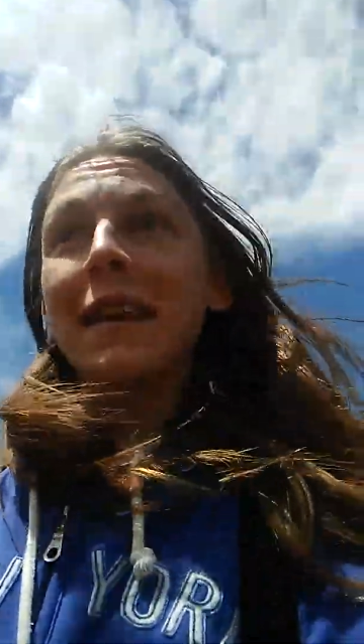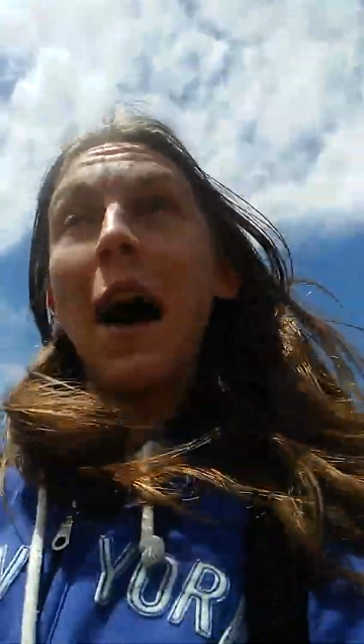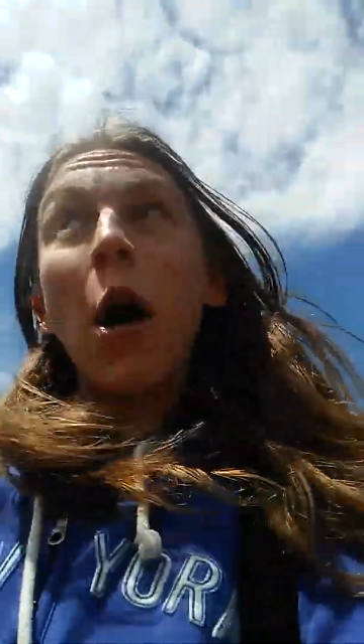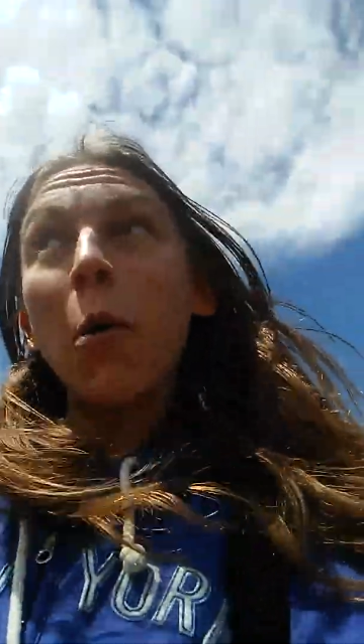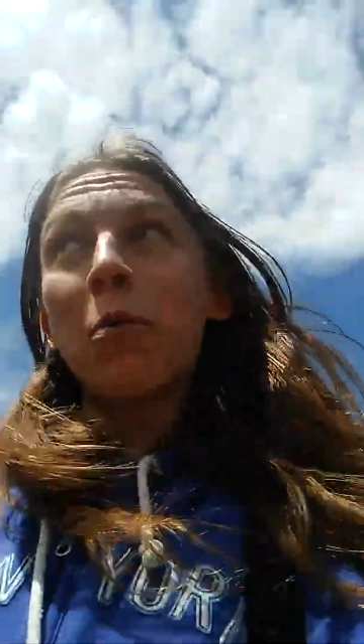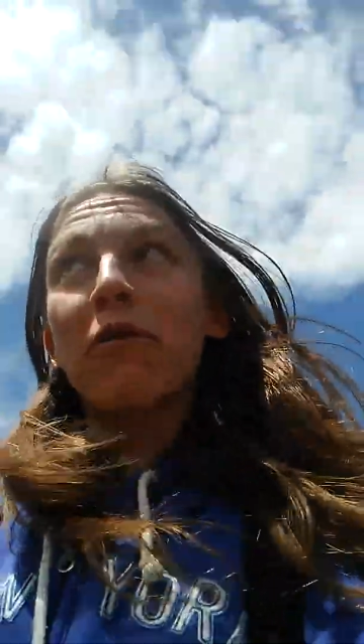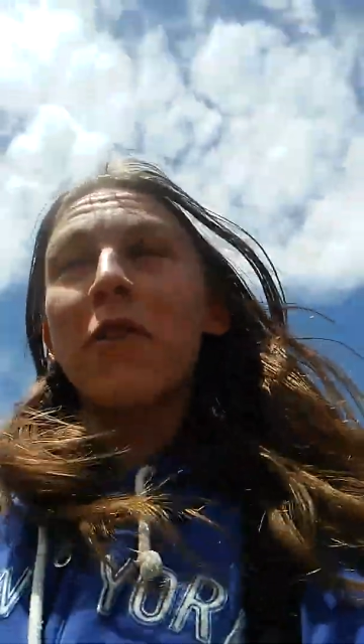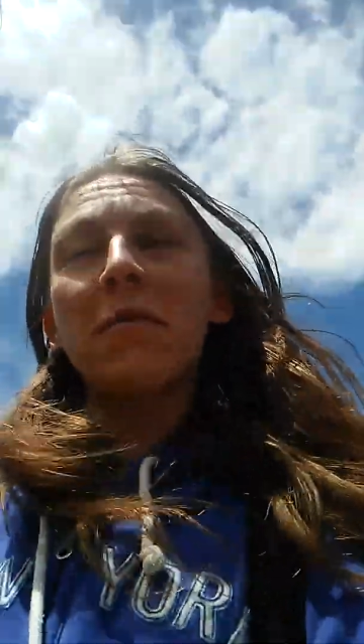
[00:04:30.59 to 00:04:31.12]

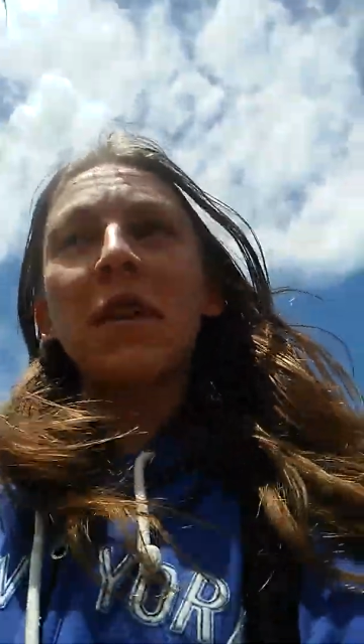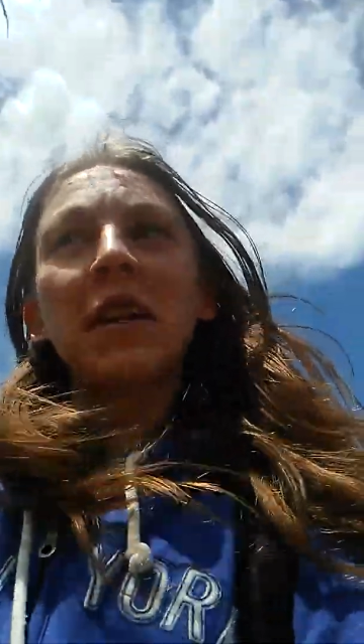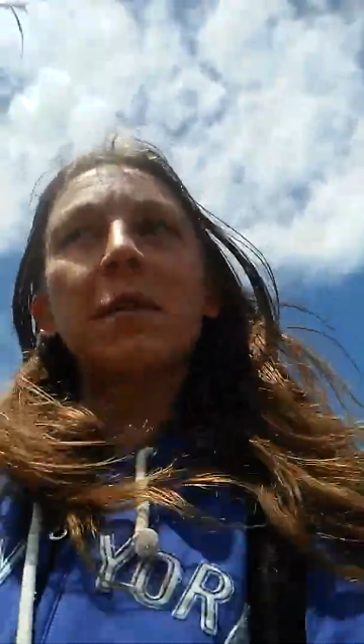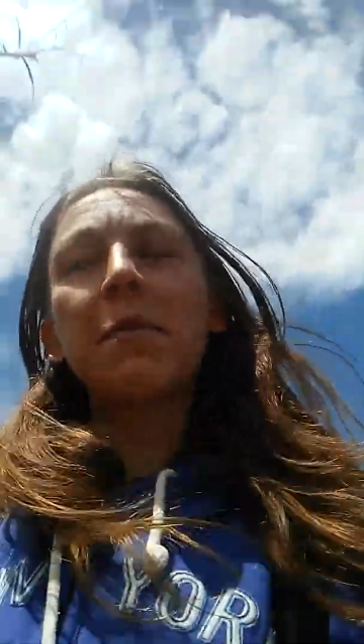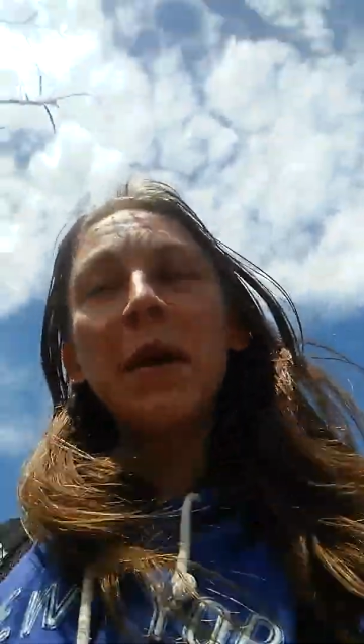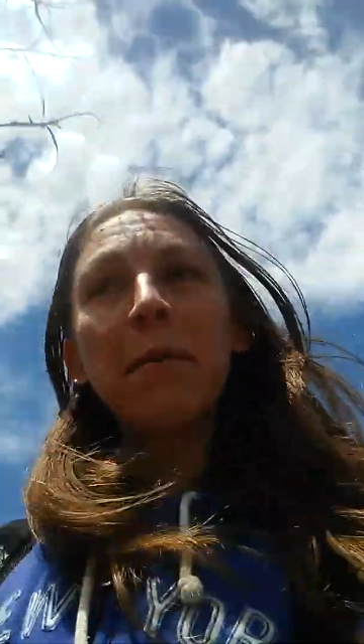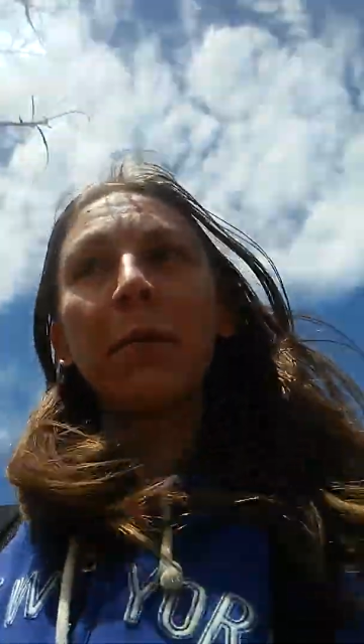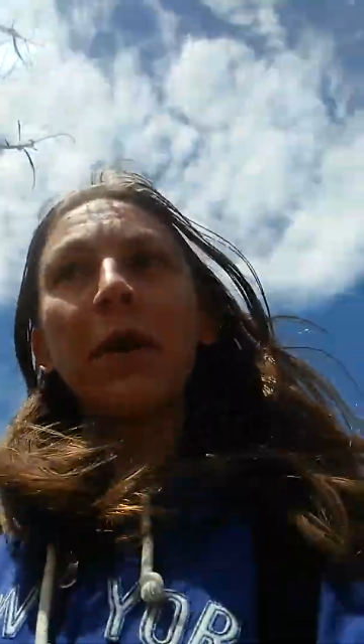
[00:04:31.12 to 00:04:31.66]
help from these
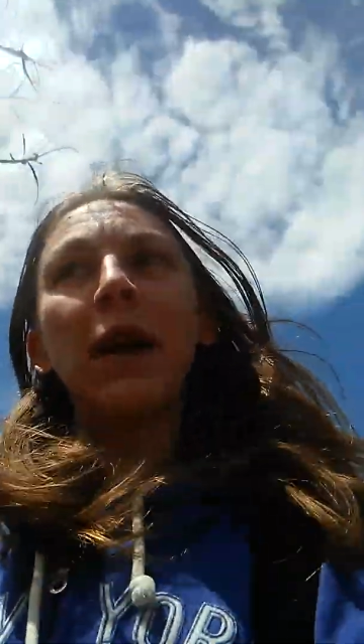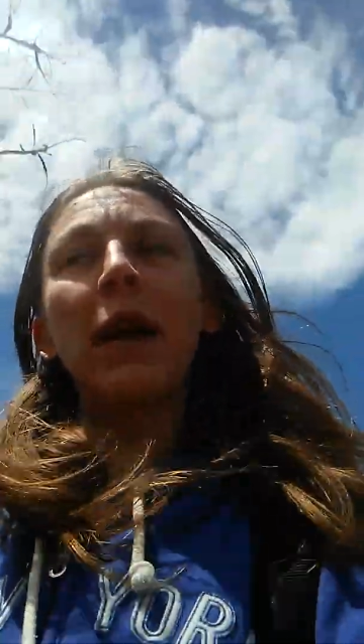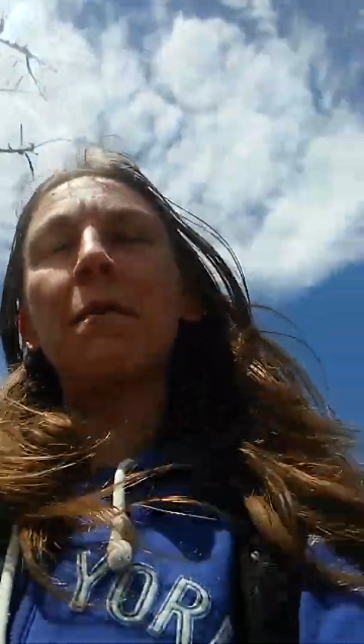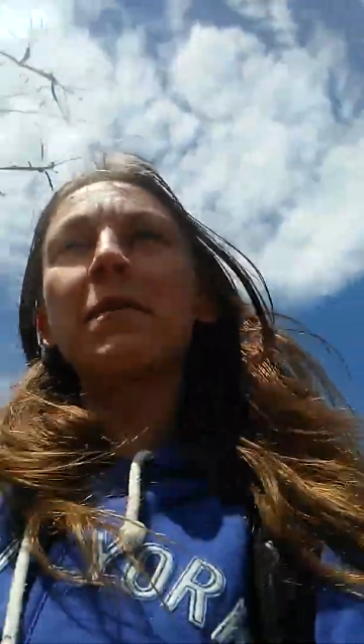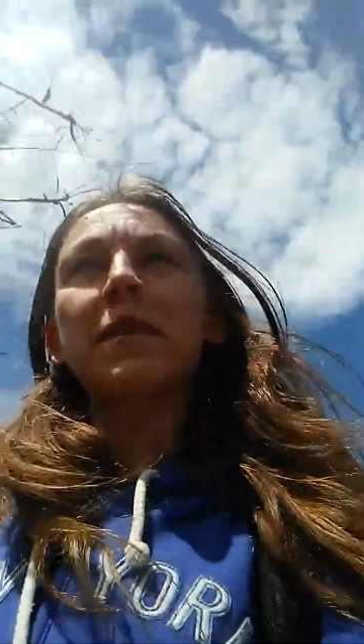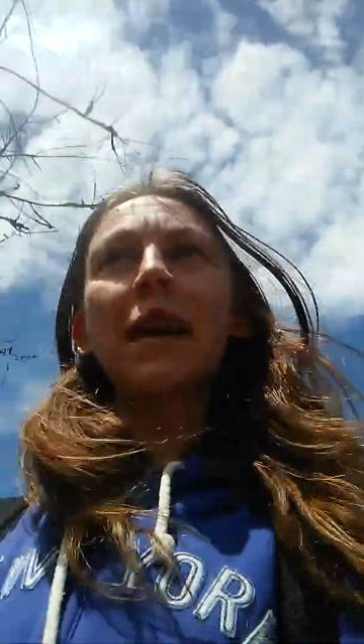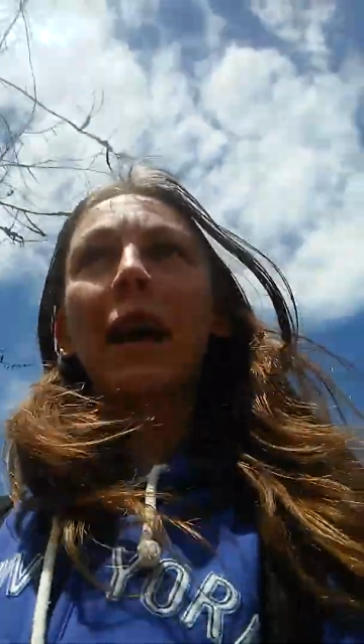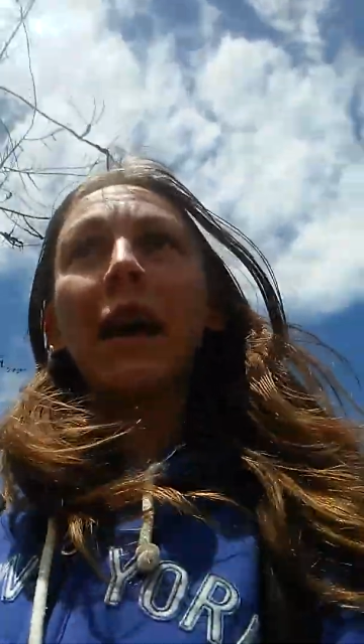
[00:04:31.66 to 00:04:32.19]
people.
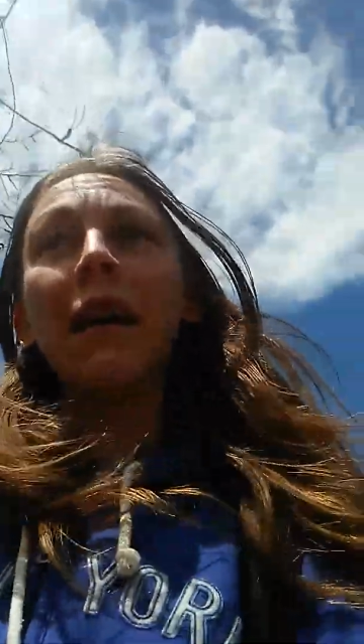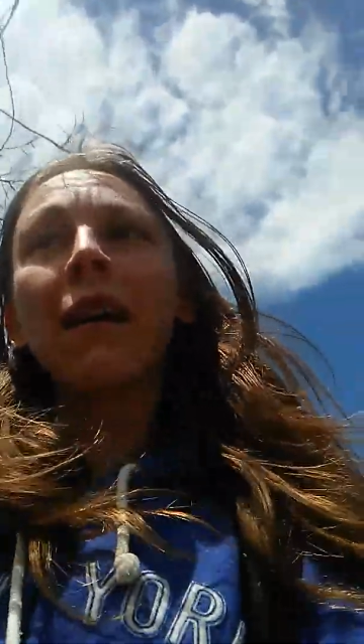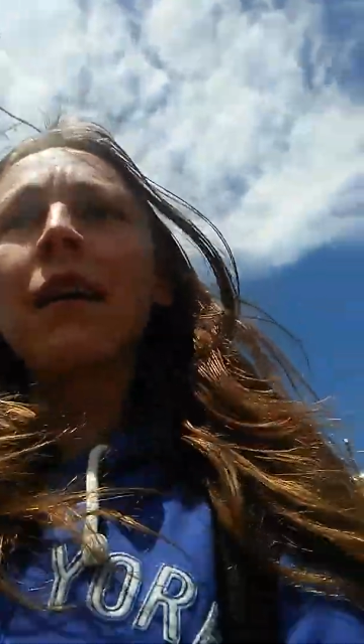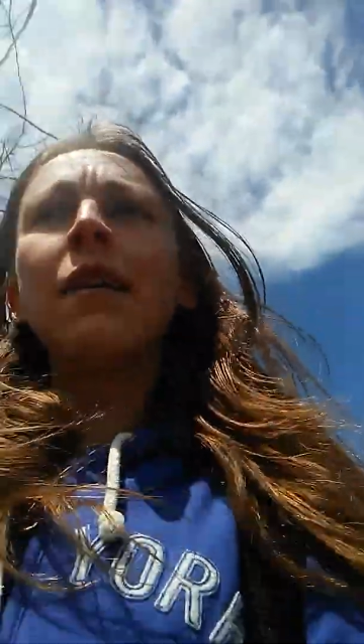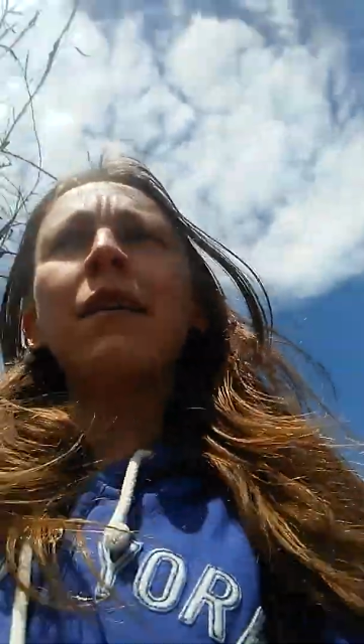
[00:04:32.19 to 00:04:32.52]
I'm saying